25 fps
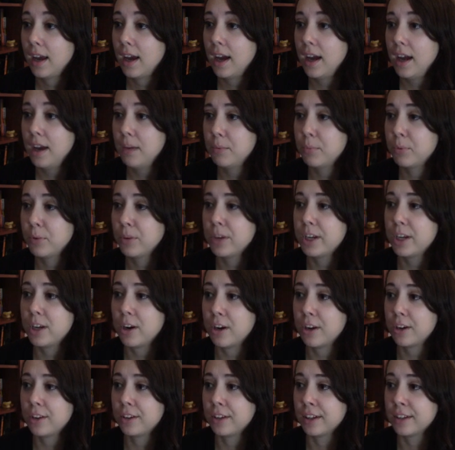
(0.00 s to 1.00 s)
I'm pretty
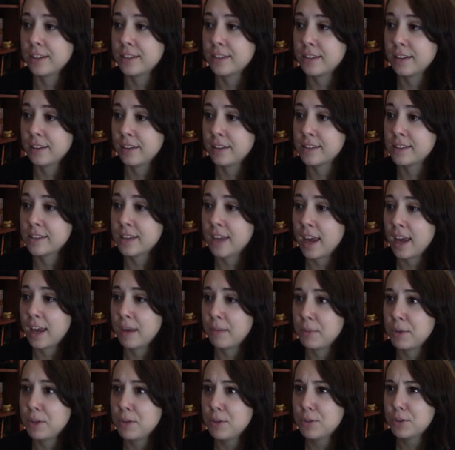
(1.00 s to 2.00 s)
heartless in this
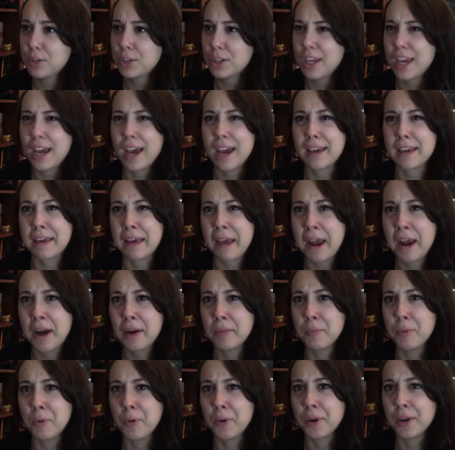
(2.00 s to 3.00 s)
game. Usually I
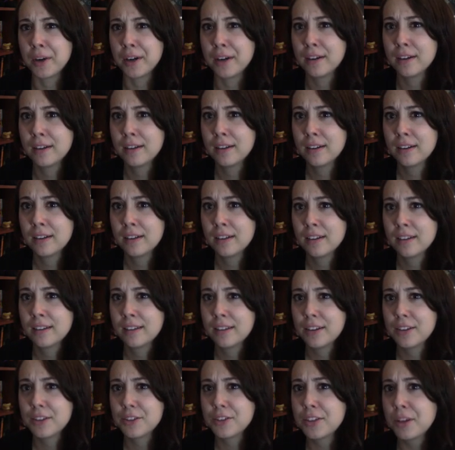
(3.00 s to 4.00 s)
care more.
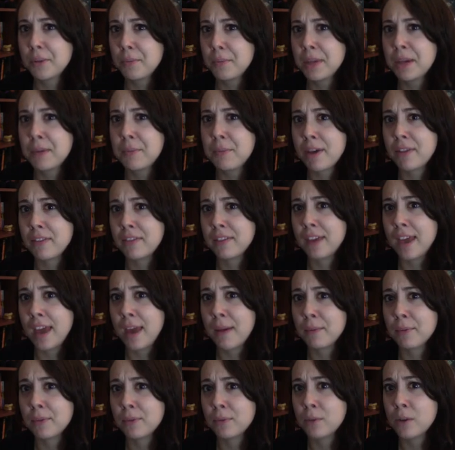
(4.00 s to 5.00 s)
There's something about the
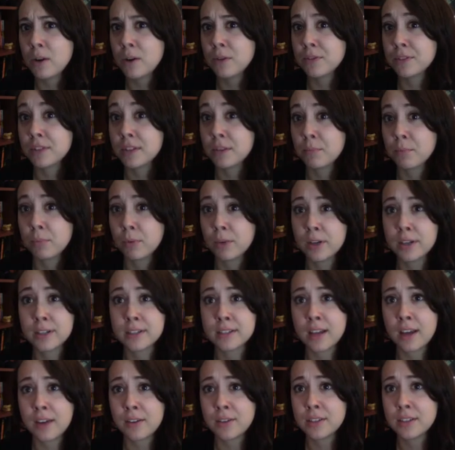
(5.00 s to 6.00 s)
Game of Thrones that
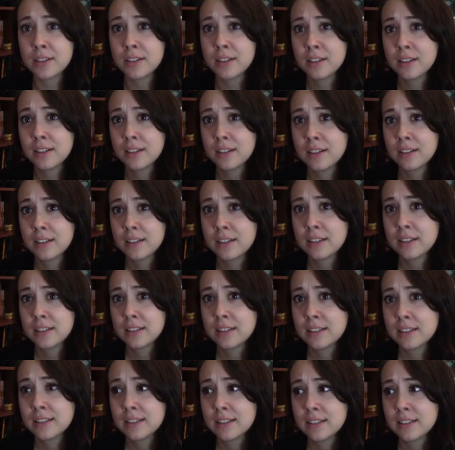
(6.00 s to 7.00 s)
brings out
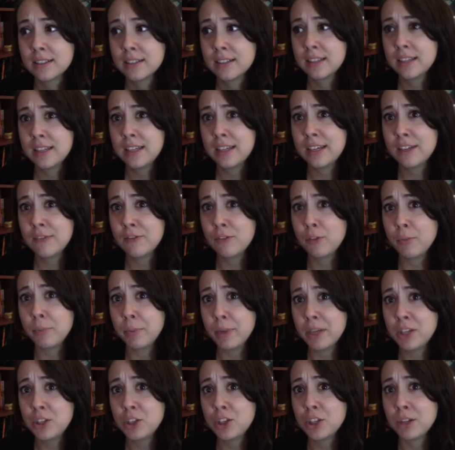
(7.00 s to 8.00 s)
the evil
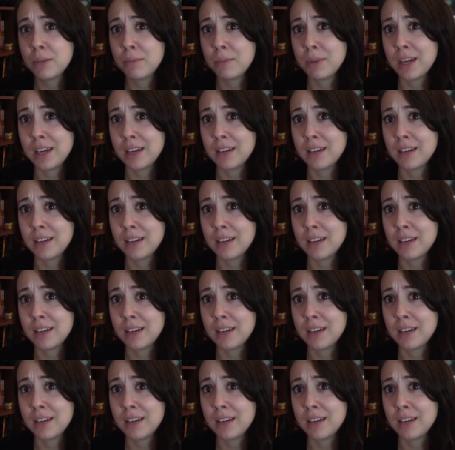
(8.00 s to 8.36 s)
bitch in me.